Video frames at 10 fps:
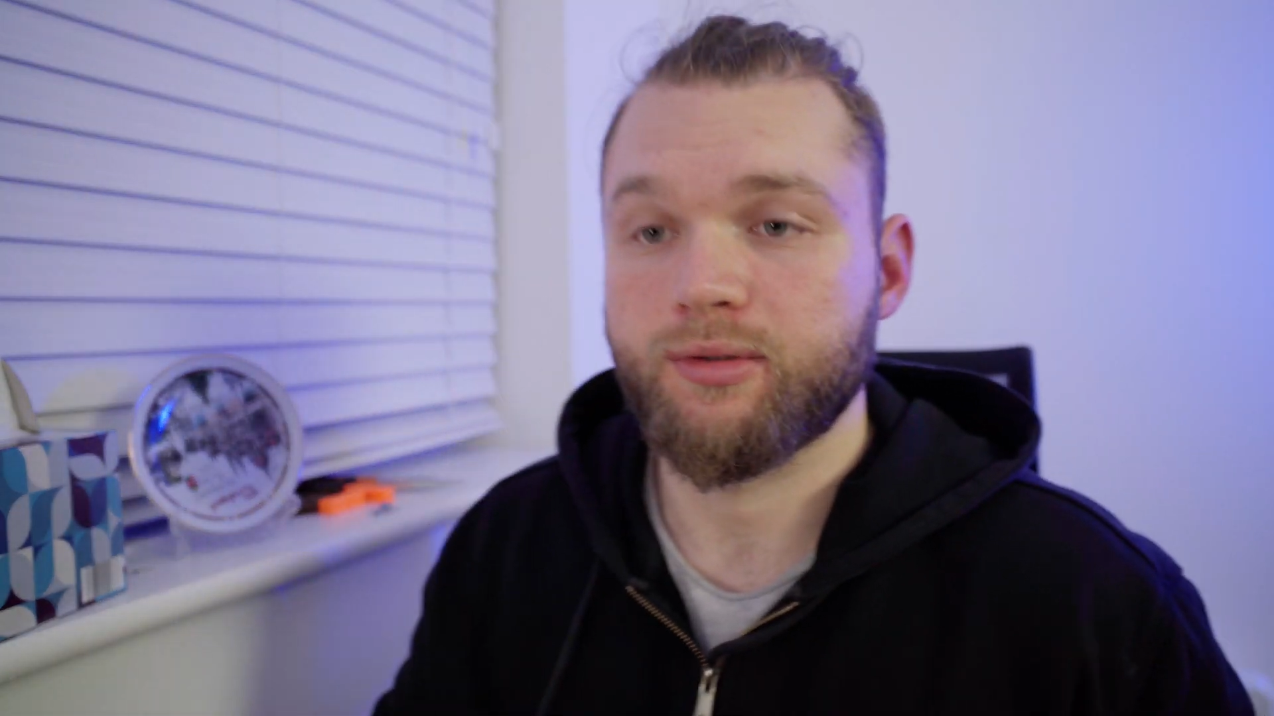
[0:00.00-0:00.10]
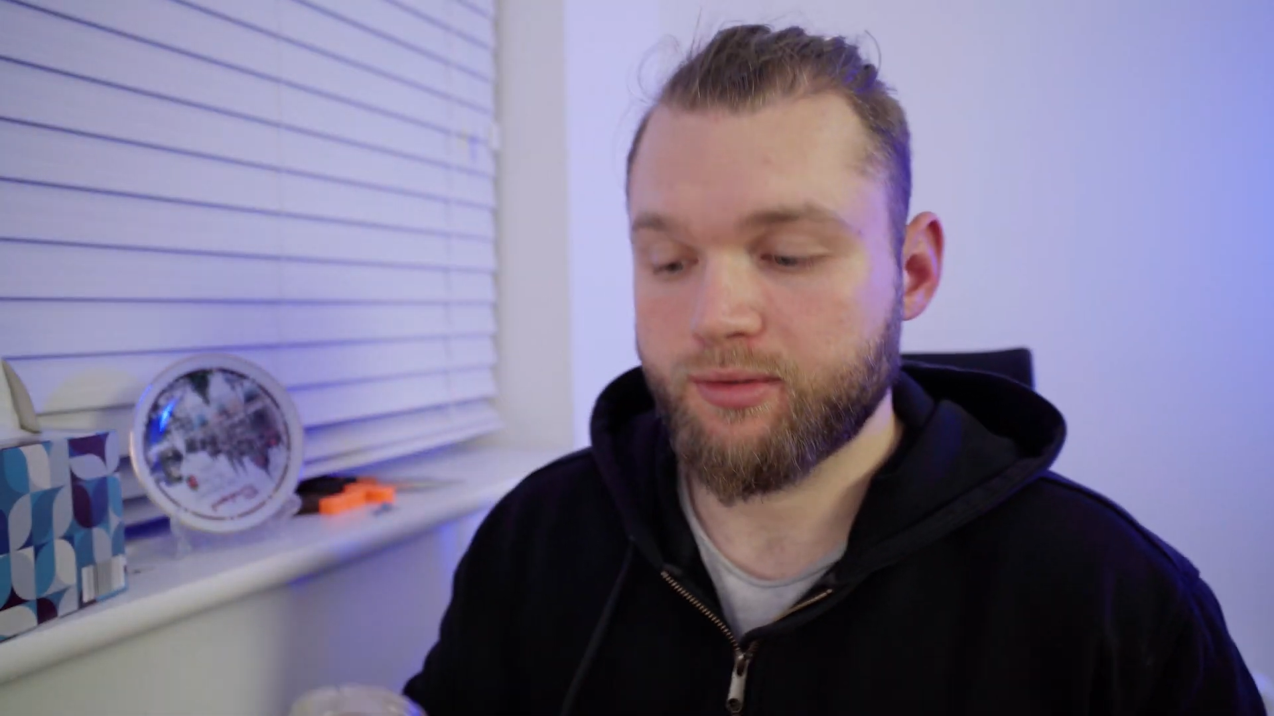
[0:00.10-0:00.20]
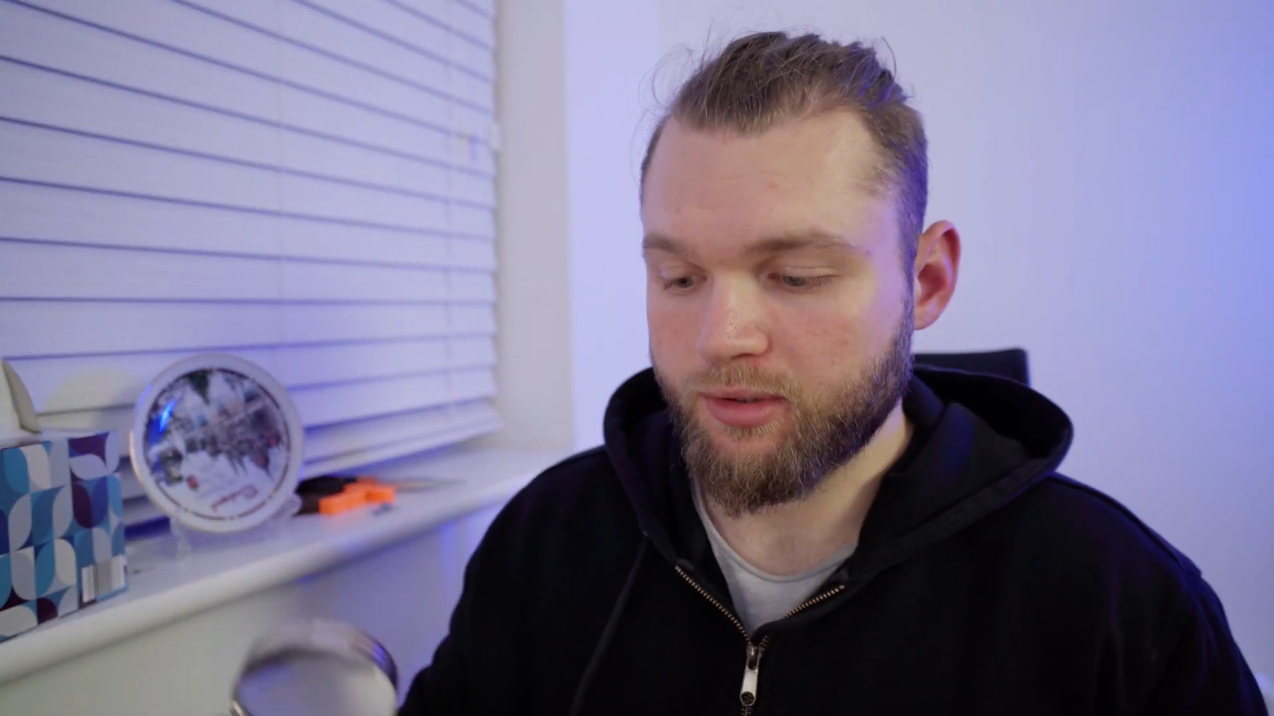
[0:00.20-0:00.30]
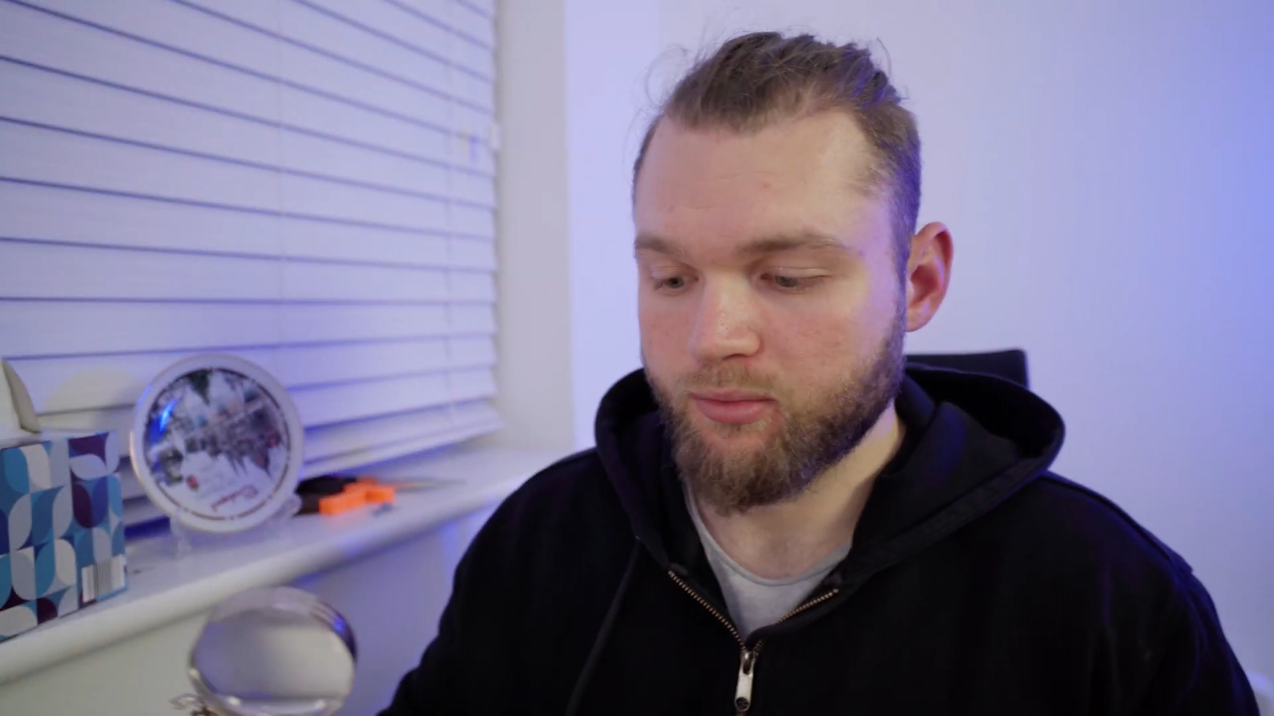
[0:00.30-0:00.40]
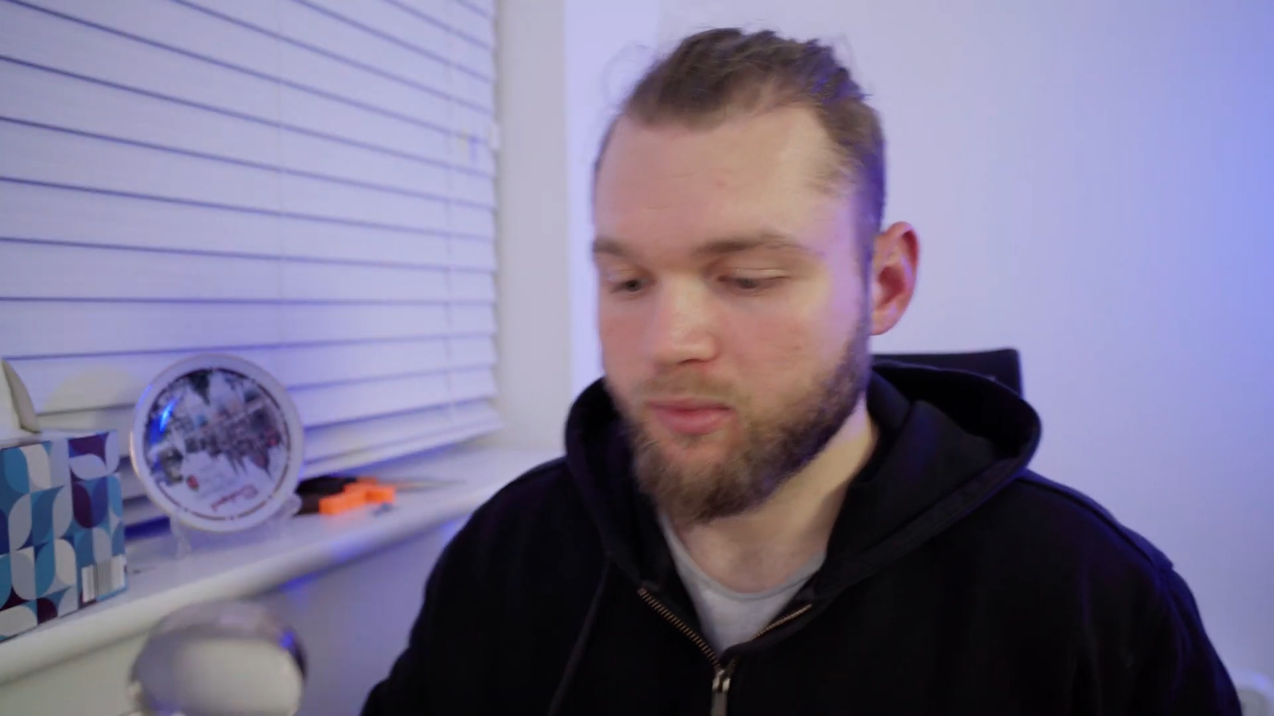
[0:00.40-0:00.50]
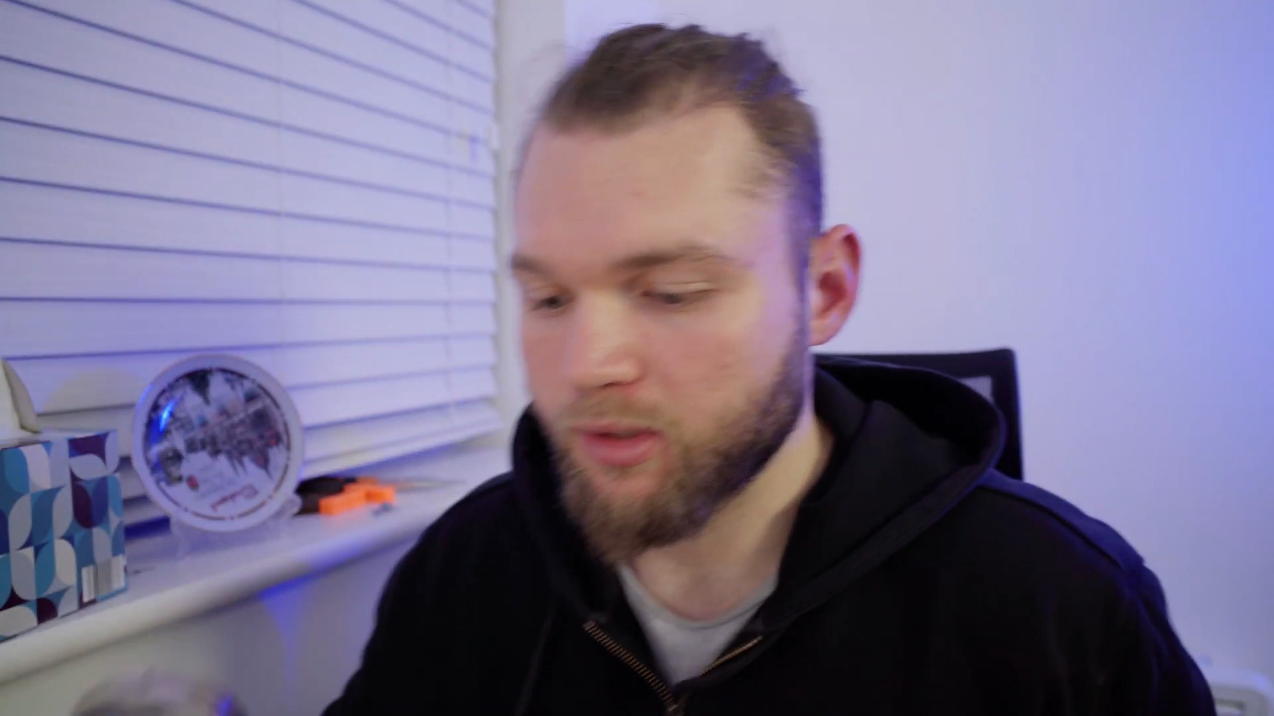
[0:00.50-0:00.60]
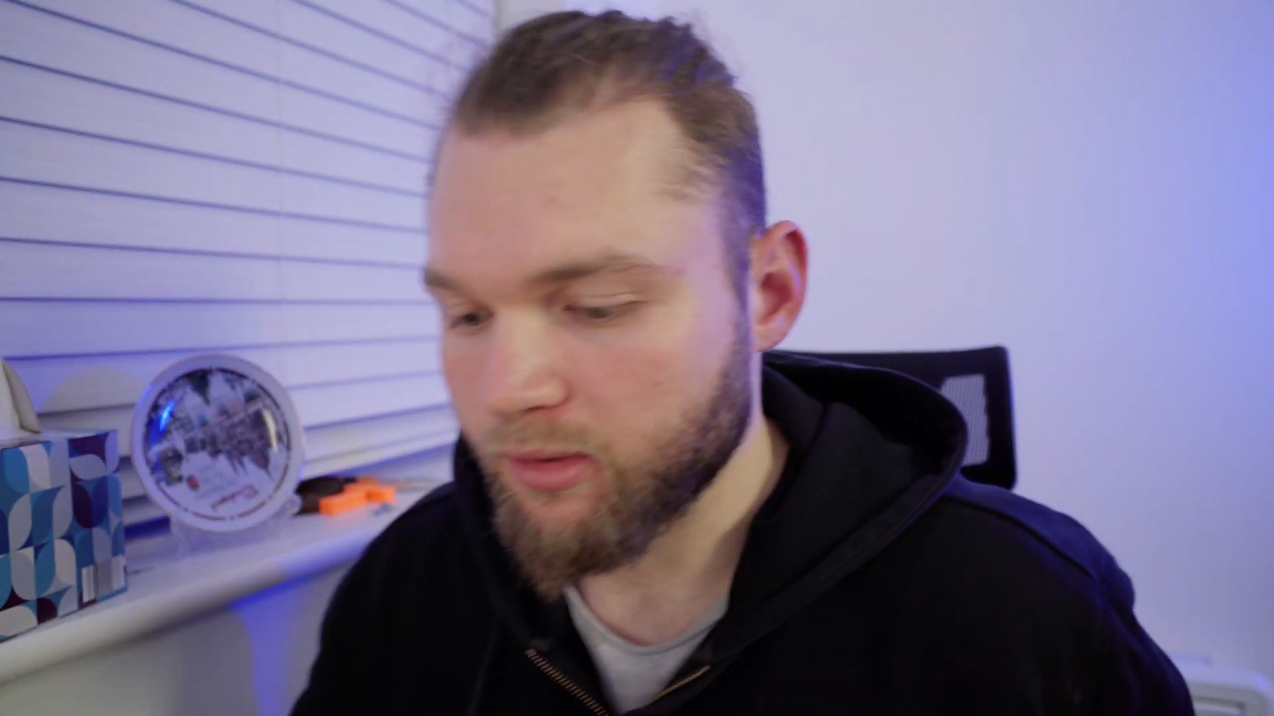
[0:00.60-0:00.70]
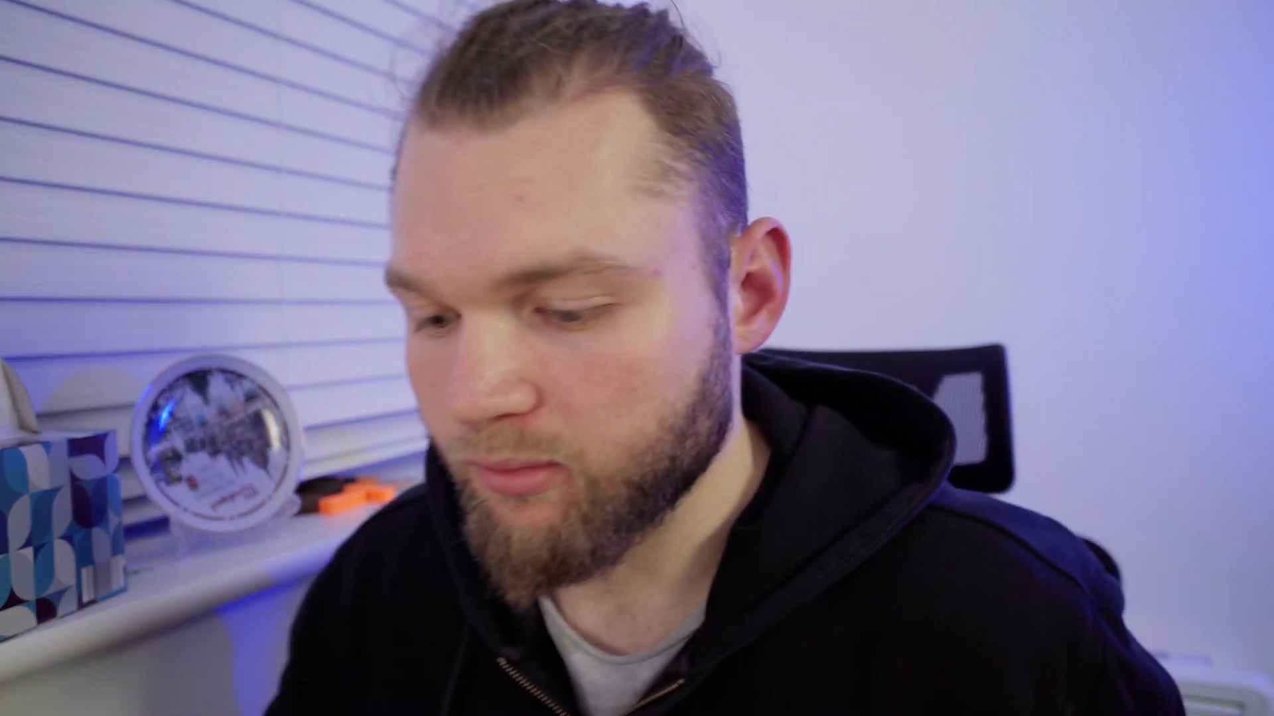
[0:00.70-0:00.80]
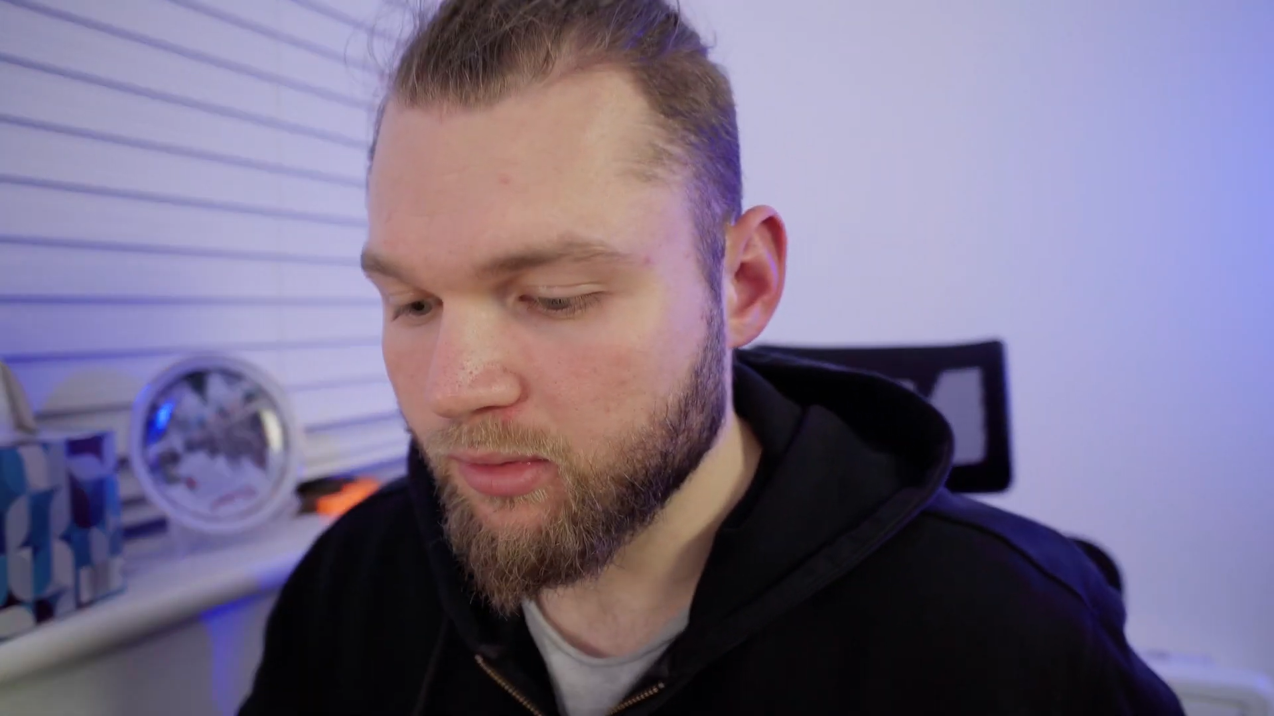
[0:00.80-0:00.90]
than one at